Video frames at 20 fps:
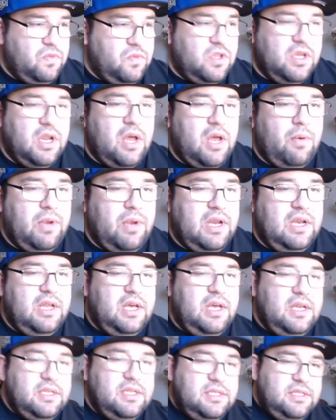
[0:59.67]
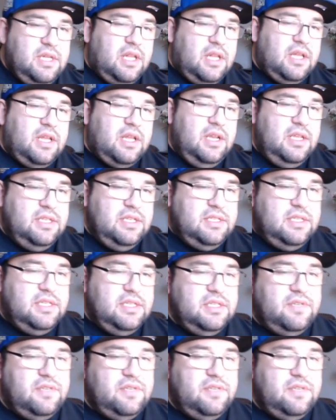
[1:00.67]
Good at what he does. Telekinesis